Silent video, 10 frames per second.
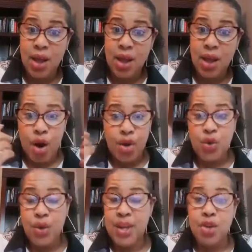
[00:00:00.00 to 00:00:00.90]
or
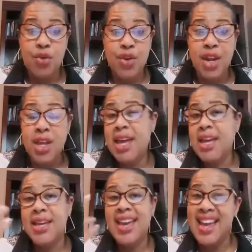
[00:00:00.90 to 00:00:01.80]
you can
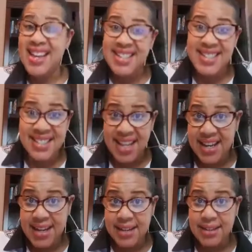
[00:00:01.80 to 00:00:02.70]
create case
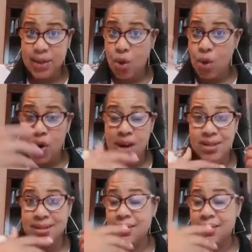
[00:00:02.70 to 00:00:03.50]
studies or